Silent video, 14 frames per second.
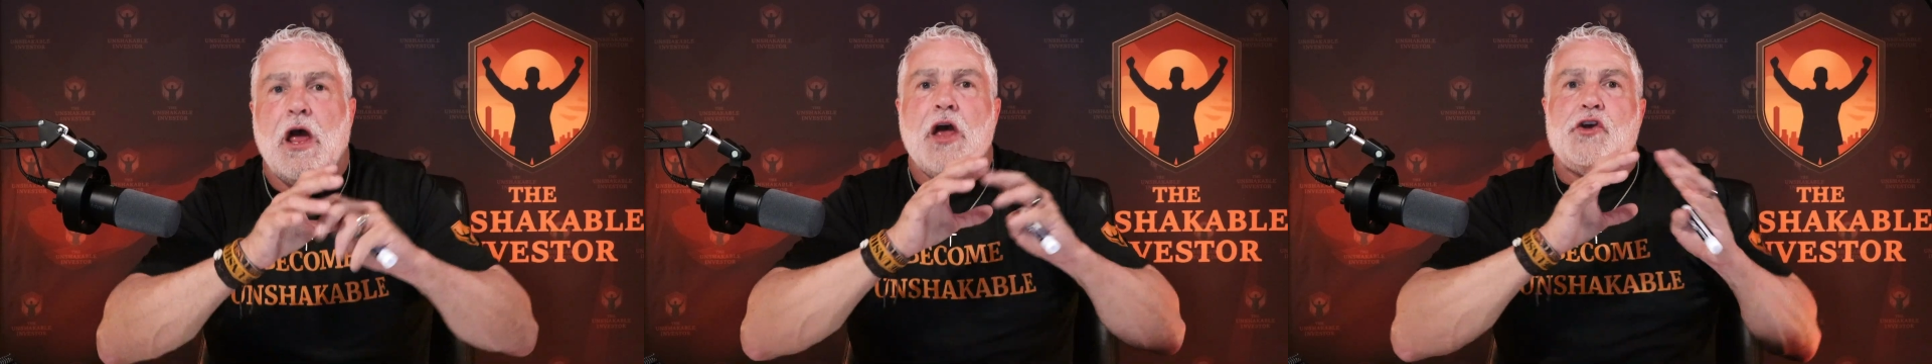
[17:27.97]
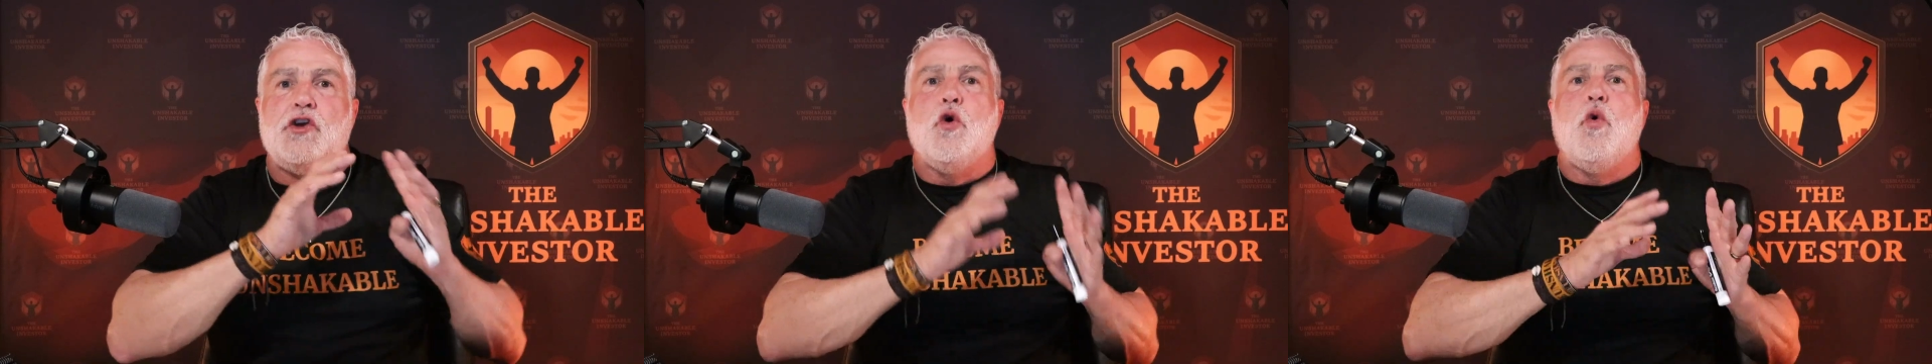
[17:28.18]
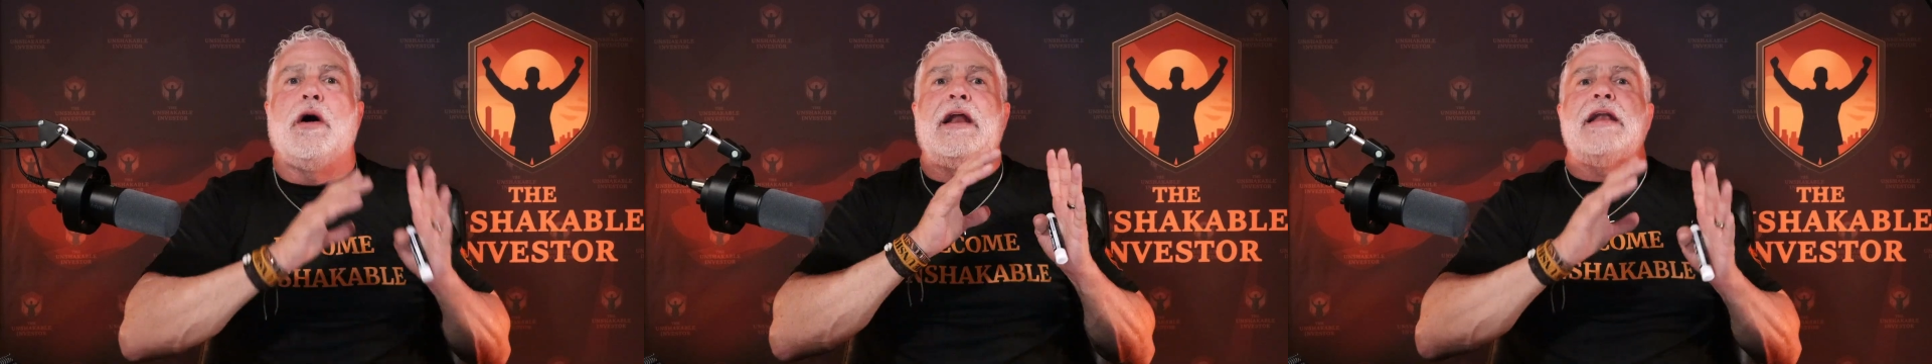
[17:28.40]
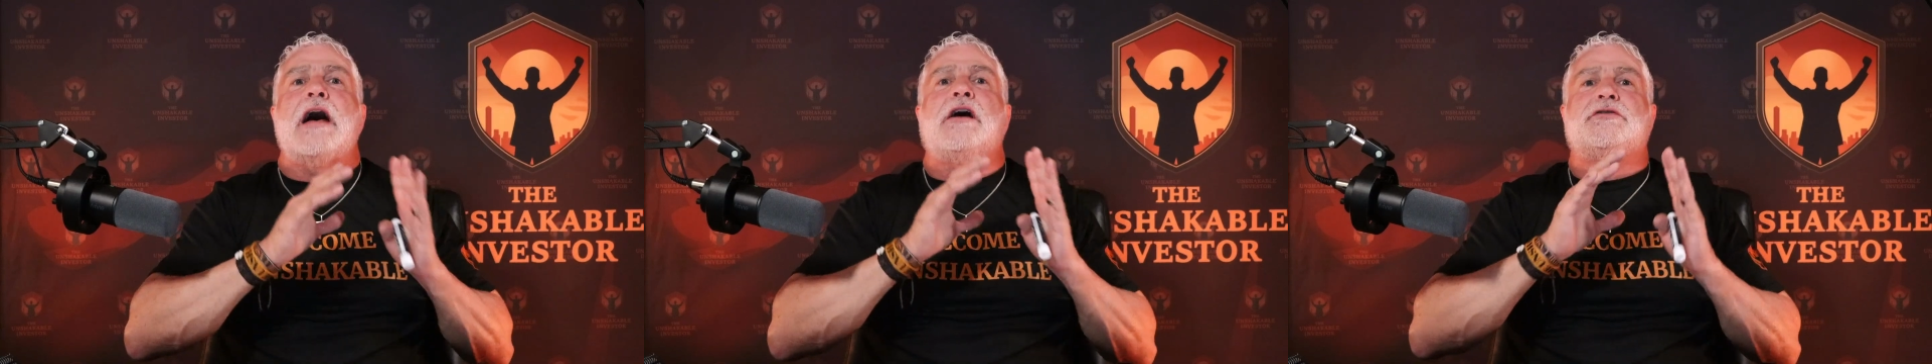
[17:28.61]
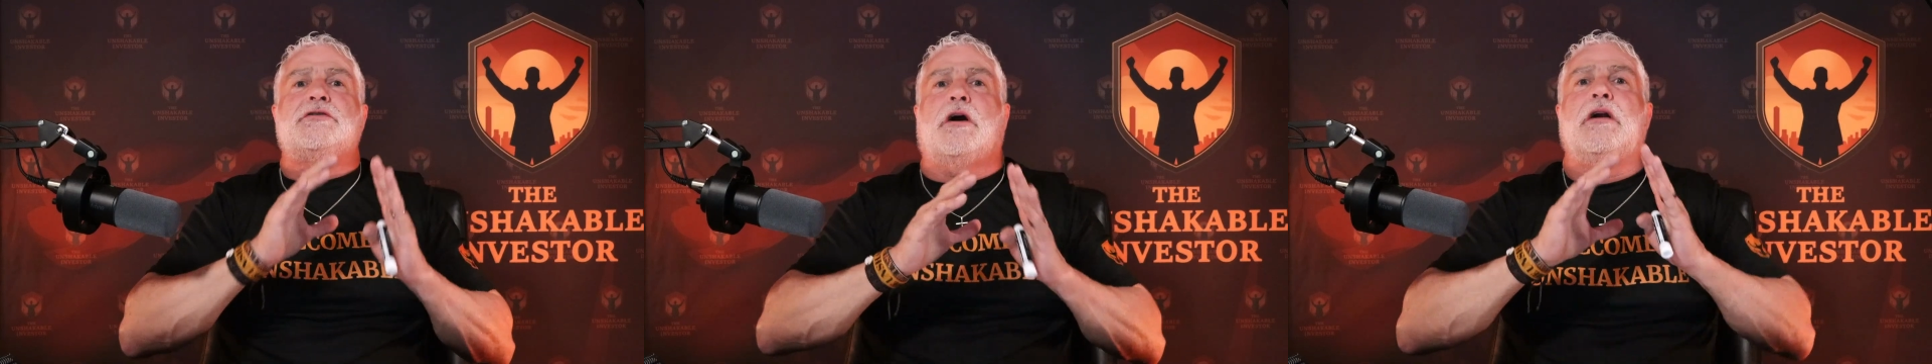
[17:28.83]
you want to now
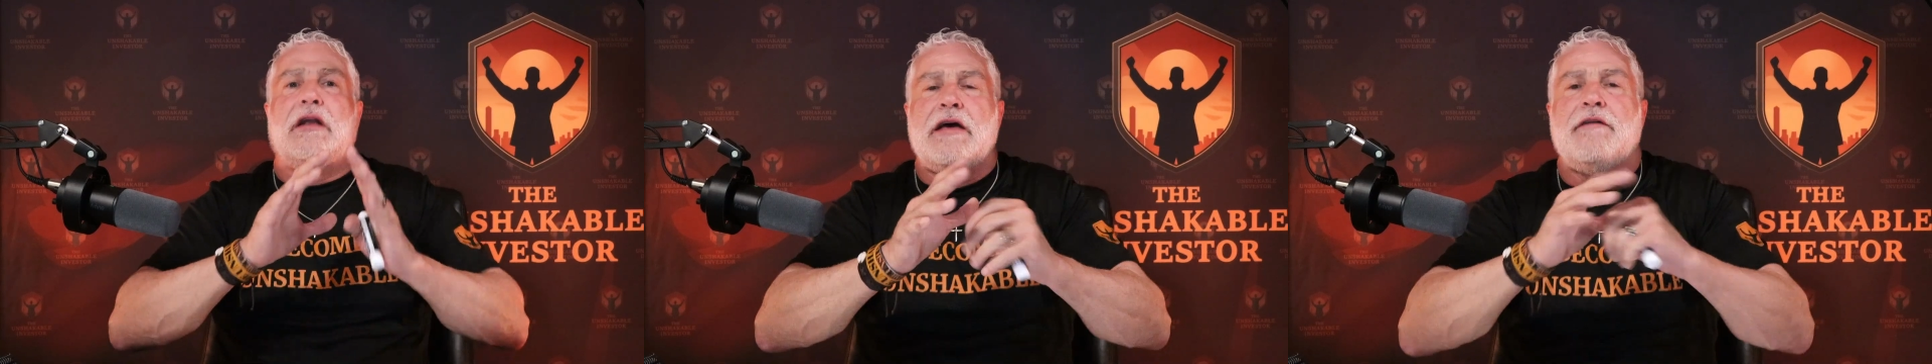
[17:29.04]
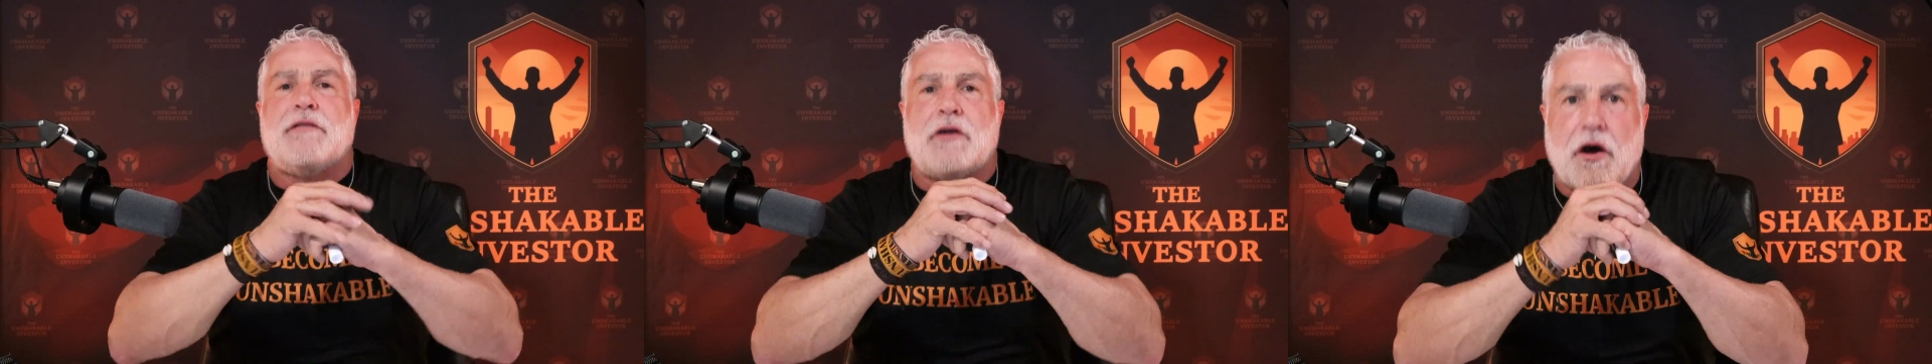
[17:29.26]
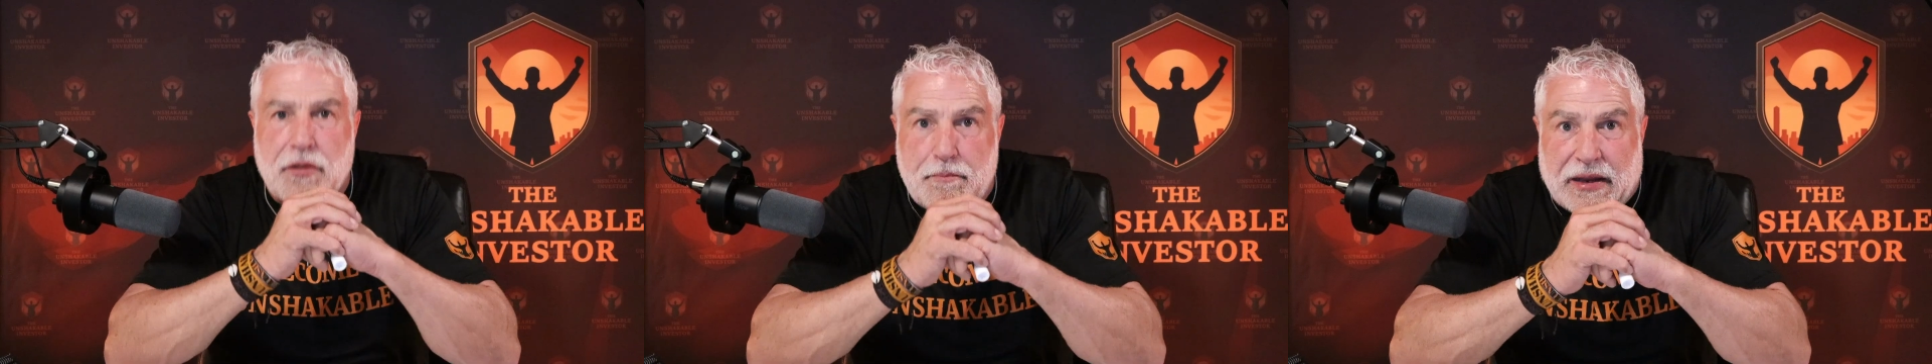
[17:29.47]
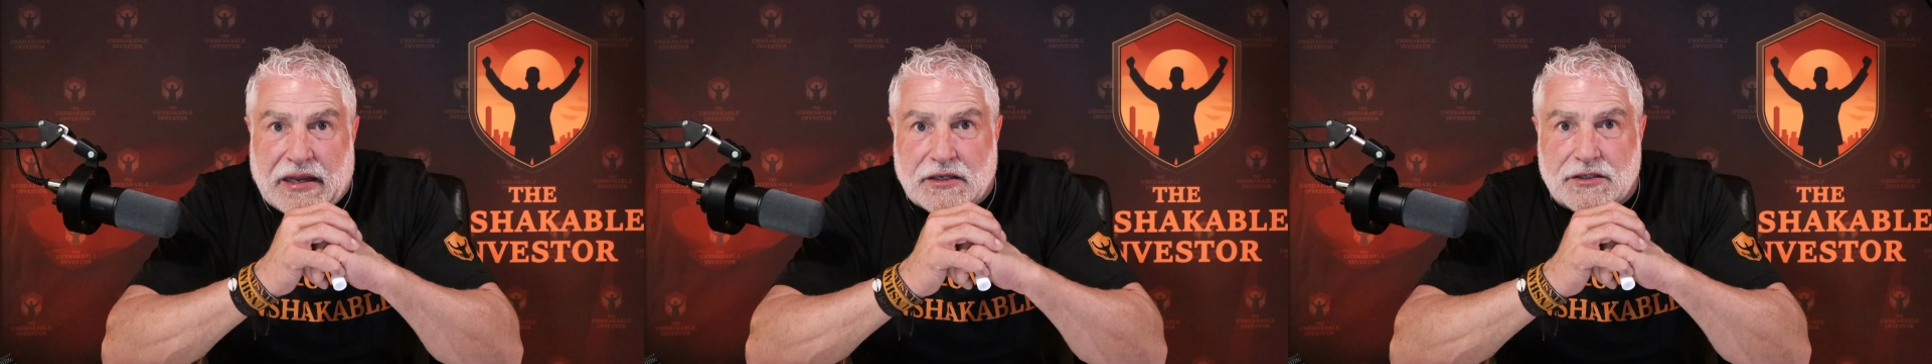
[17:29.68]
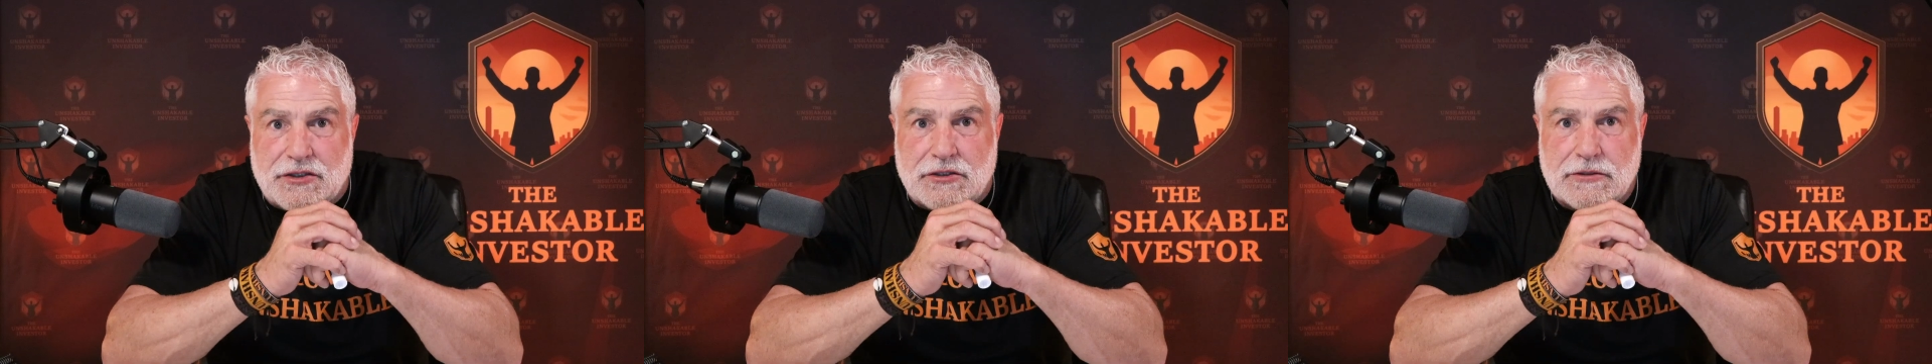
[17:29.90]
start living on the beach,